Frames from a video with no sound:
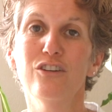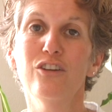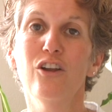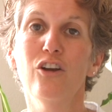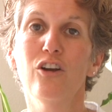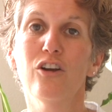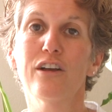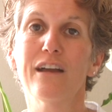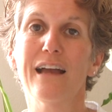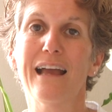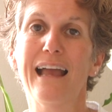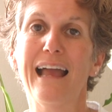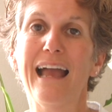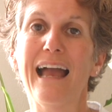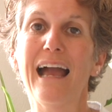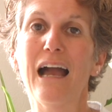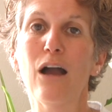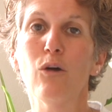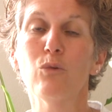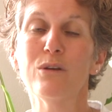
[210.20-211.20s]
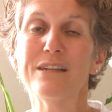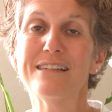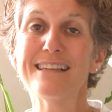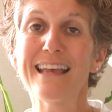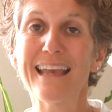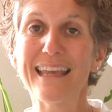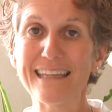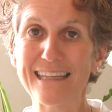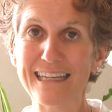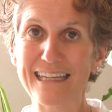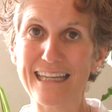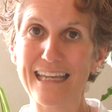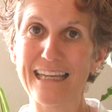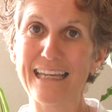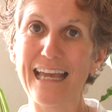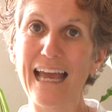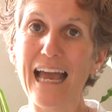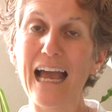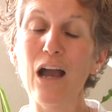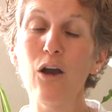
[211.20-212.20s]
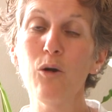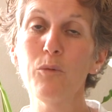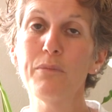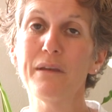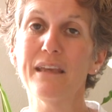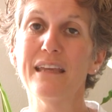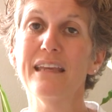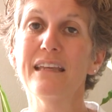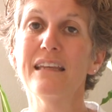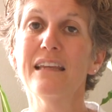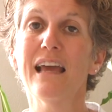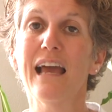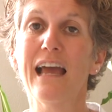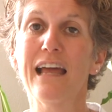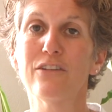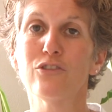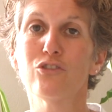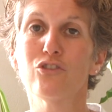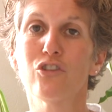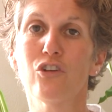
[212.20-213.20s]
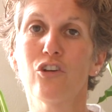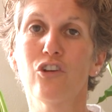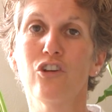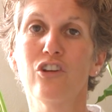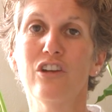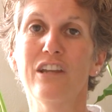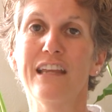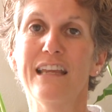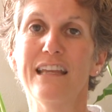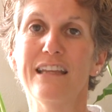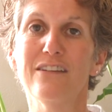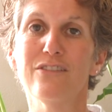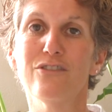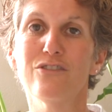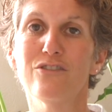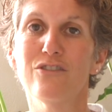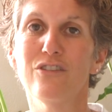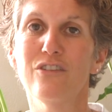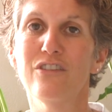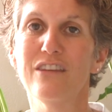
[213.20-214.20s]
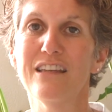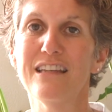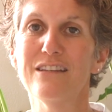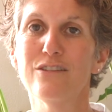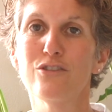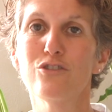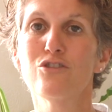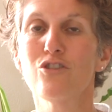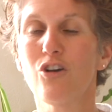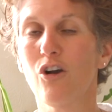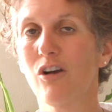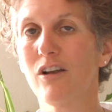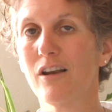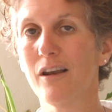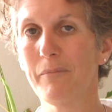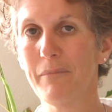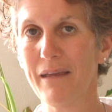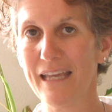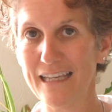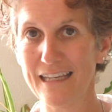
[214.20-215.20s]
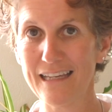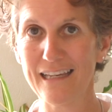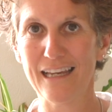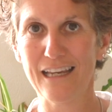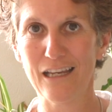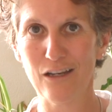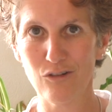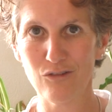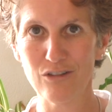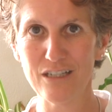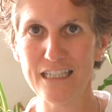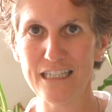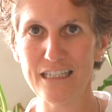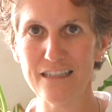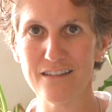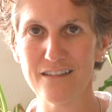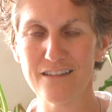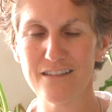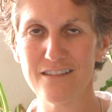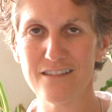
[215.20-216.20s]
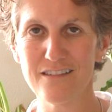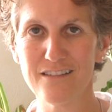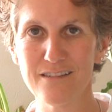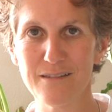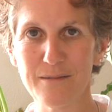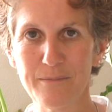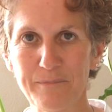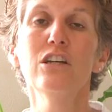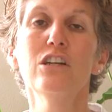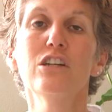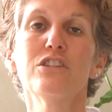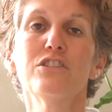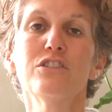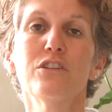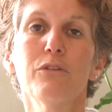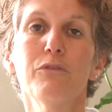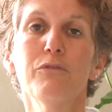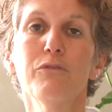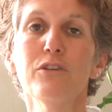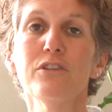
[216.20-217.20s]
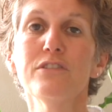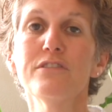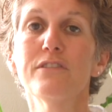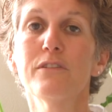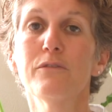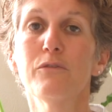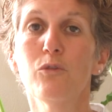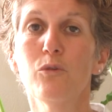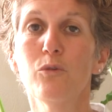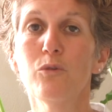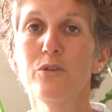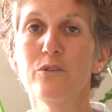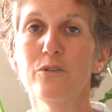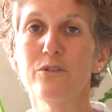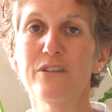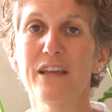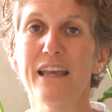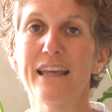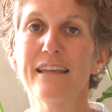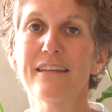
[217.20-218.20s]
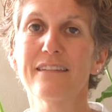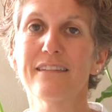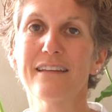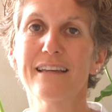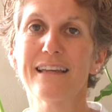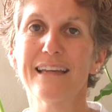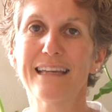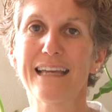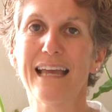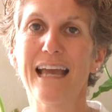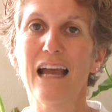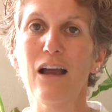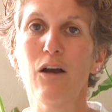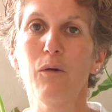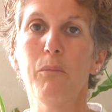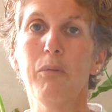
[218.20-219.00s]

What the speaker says: look at how we take a cacao bean and turn it into these chocolate making ingredients. So first of all, you take the cacao